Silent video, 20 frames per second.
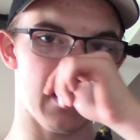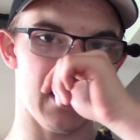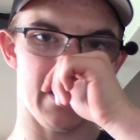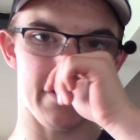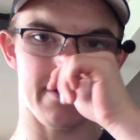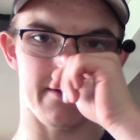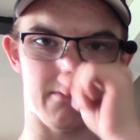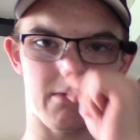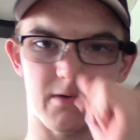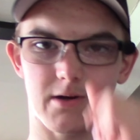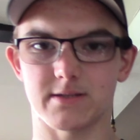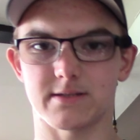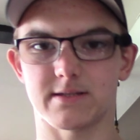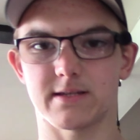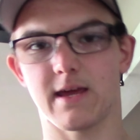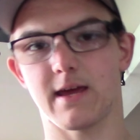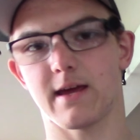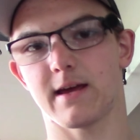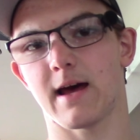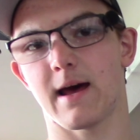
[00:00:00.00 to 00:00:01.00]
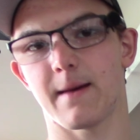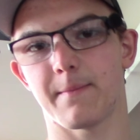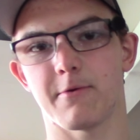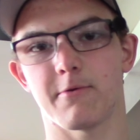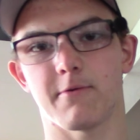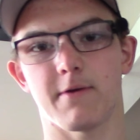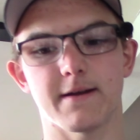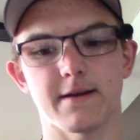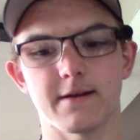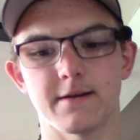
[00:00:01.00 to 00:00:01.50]
I don't want to get
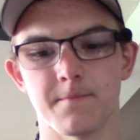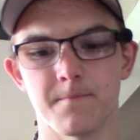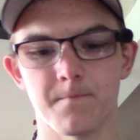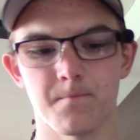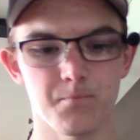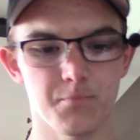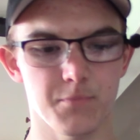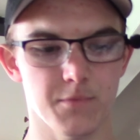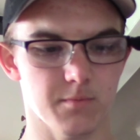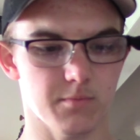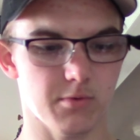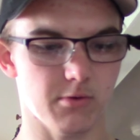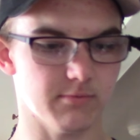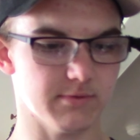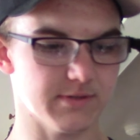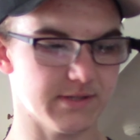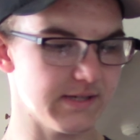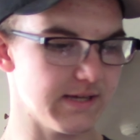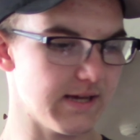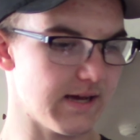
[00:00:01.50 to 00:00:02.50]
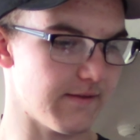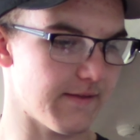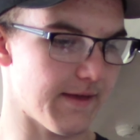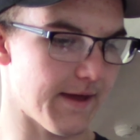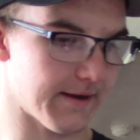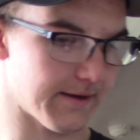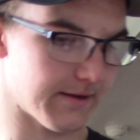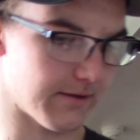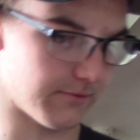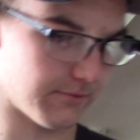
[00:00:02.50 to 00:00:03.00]
copyrighted, but we'll see how
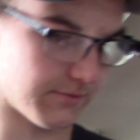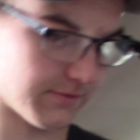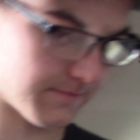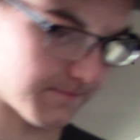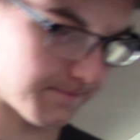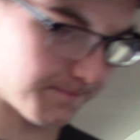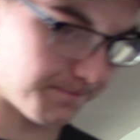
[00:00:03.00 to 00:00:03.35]
that goes.